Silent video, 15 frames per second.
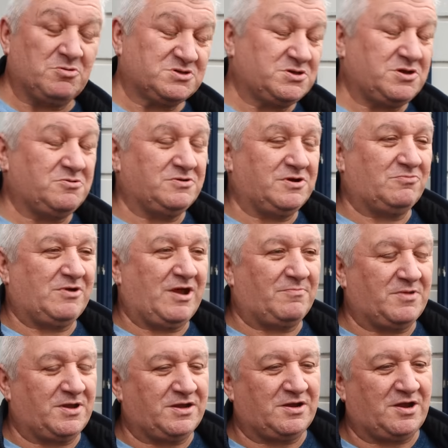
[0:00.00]
union
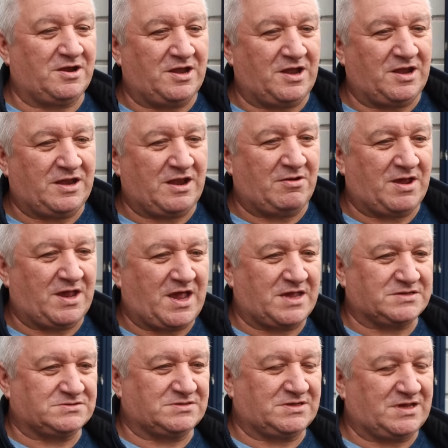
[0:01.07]
rep, and I know
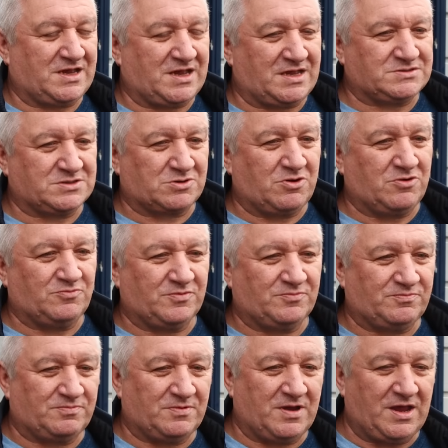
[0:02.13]
as a group of,
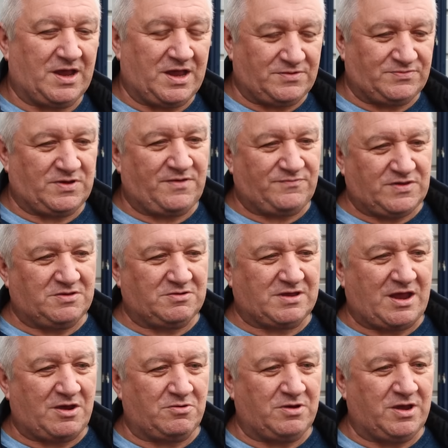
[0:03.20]
if you
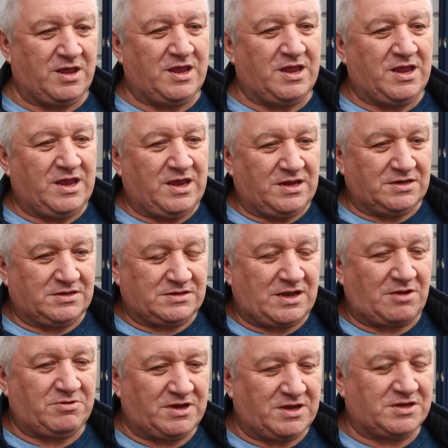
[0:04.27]
go
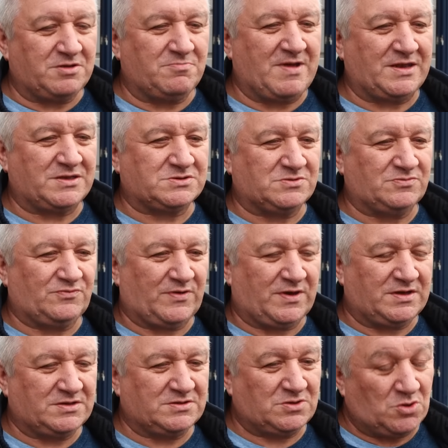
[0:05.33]
in and command
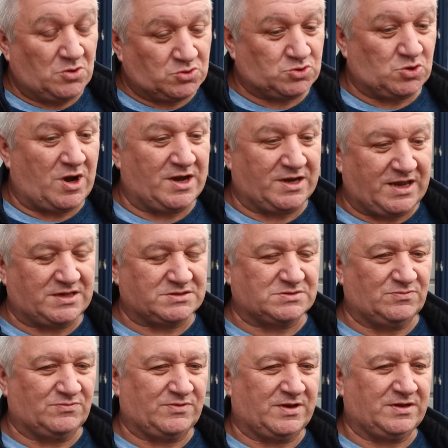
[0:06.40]
something or try and get
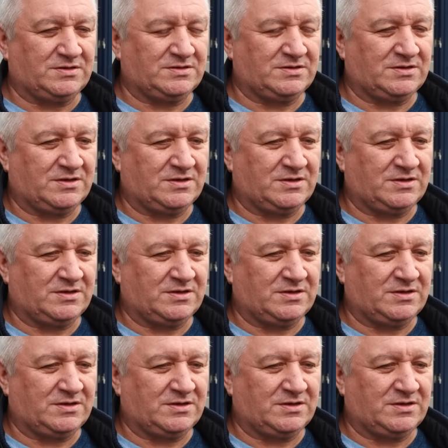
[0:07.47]
something,